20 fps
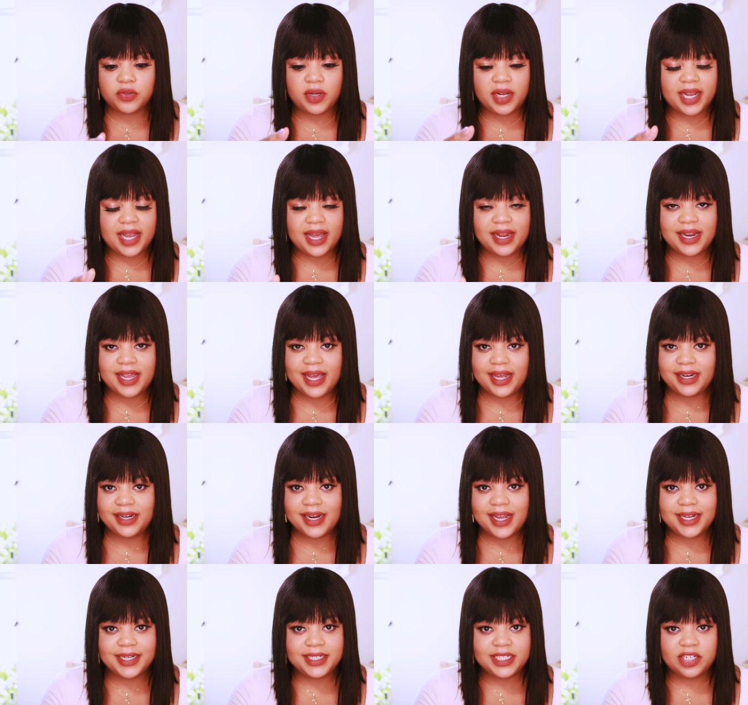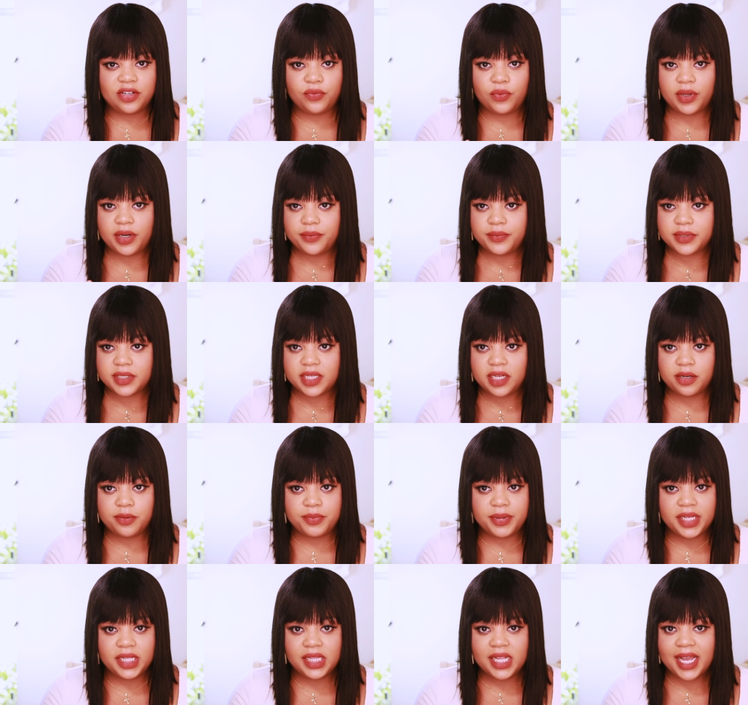I kind of had an idea of what it was going to
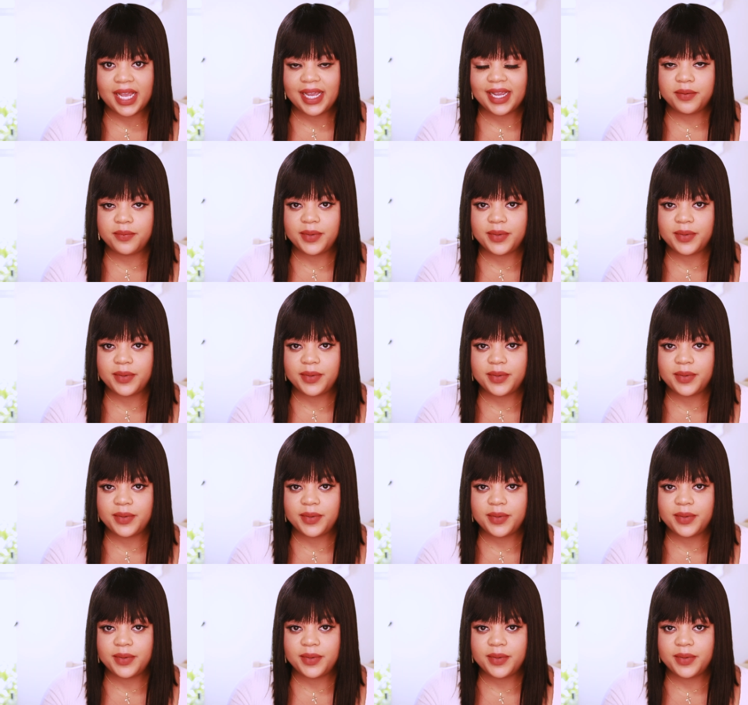be like,